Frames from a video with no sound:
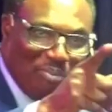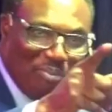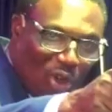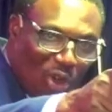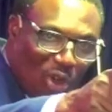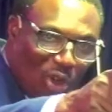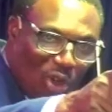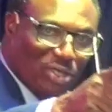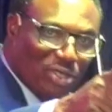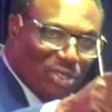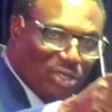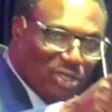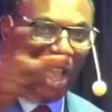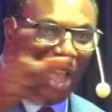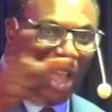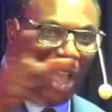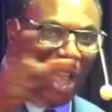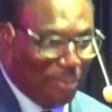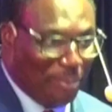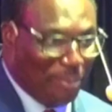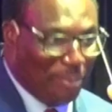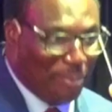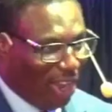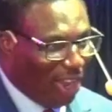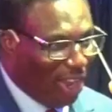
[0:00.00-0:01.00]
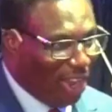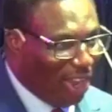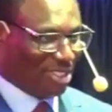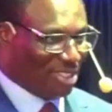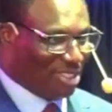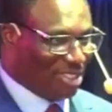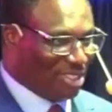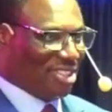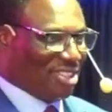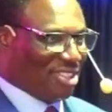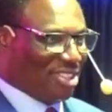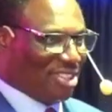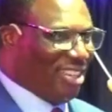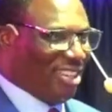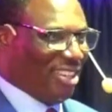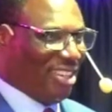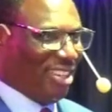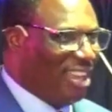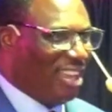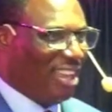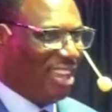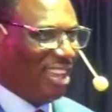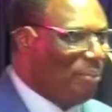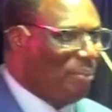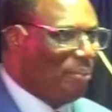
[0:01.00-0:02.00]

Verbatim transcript: where he belongs. Praise